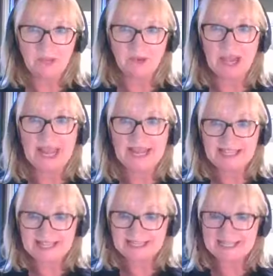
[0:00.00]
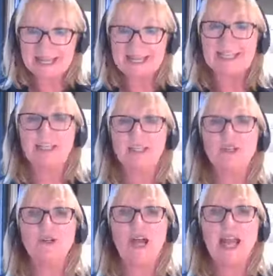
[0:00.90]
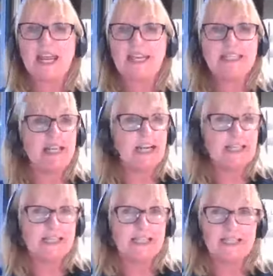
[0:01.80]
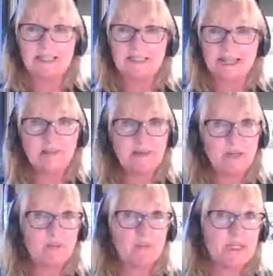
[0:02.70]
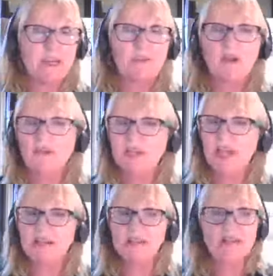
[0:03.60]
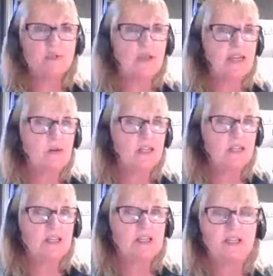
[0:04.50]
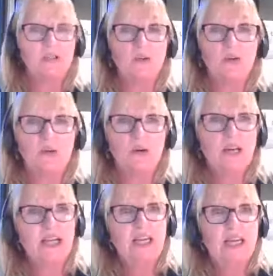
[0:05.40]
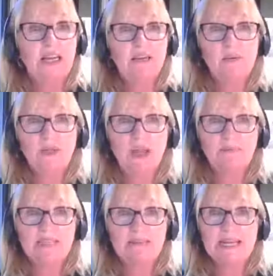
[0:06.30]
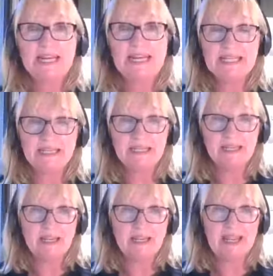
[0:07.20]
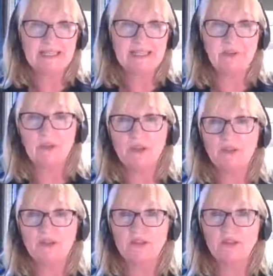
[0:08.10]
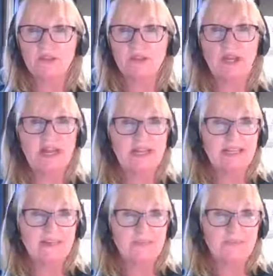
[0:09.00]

Okay, that's it. That's your eight answers. Does anybody want me to go over the answer to any questions or are you all up to speed? And let's see what those scores look like.